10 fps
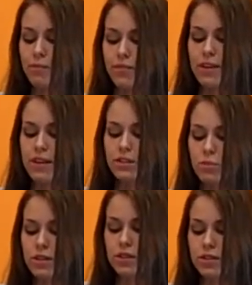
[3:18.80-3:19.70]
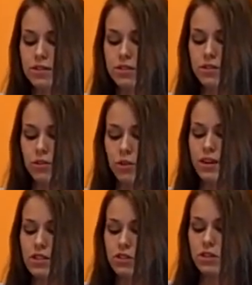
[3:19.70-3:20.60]
The next one is
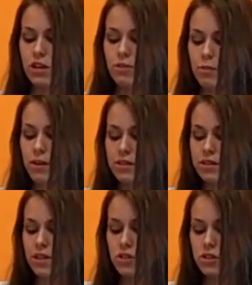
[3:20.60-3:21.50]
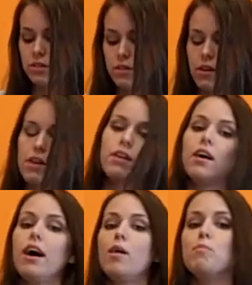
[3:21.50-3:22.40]
duration of the presentation.
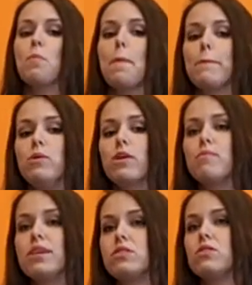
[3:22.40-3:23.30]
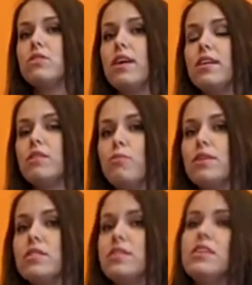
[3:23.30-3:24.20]
You want to make sure that the
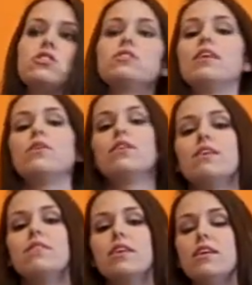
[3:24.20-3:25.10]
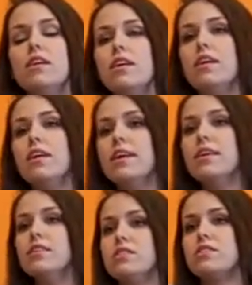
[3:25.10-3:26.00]
presentation that you're giving
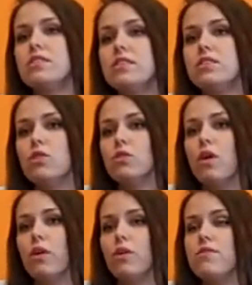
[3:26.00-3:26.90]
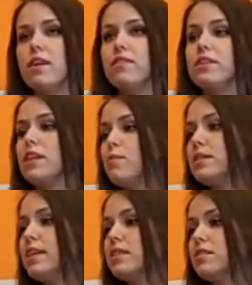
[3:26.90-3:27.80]
is no longer than the time it
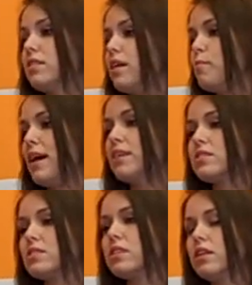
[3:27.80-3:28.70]
takes to light a match.